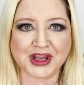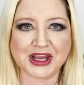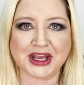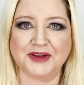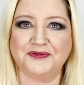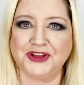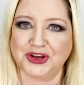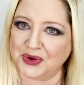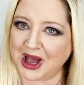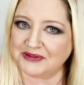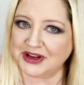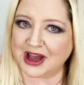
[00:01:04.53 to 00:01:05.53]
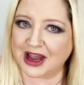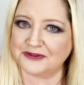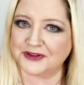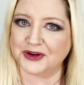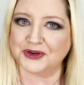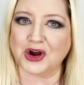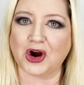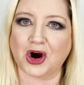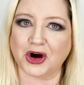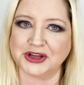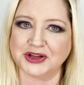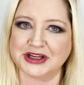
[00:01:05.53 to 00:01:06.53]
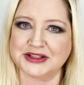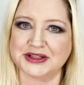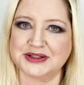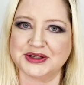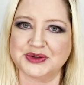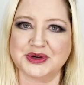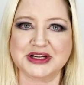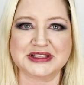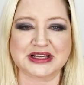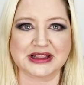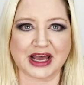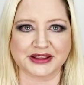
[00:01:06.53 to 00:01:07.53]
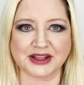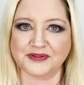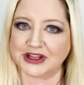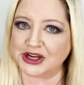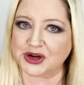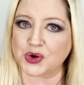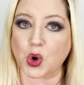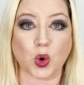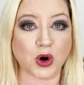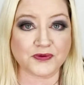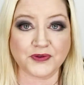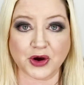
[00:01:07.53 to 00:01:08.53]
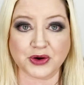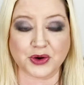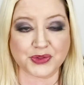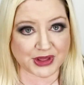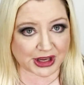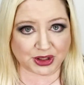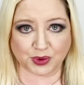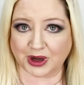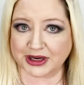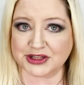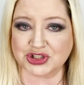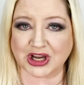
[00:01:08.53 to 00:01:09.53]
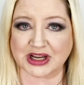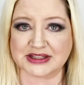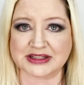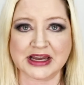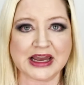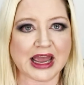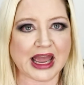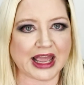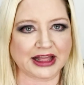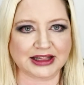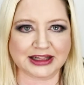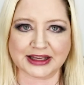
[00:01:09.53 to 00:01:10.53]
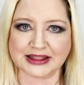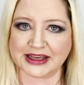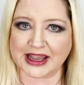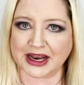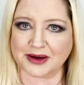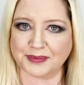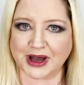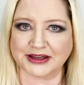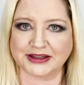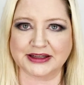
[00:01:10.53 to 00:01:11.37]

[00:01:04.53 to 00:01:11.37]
If you have an iPhone, all you need to do is select the video or photo that you want to adjust and click the edit button